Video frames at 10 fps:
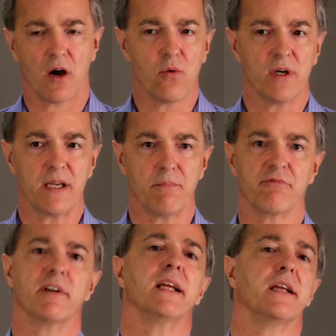only
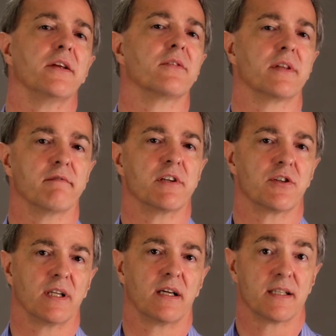bringing you the
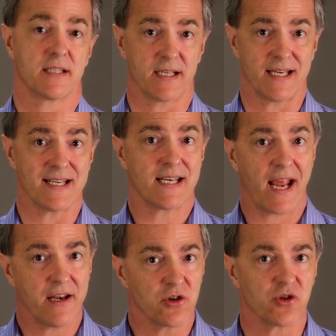original artistic
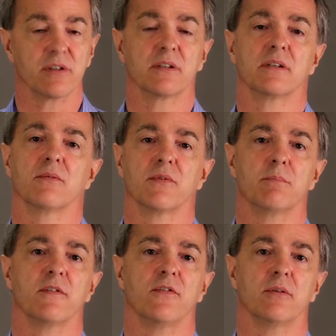intention of the
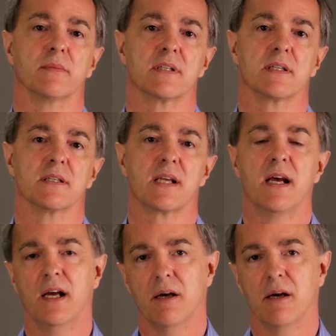performances,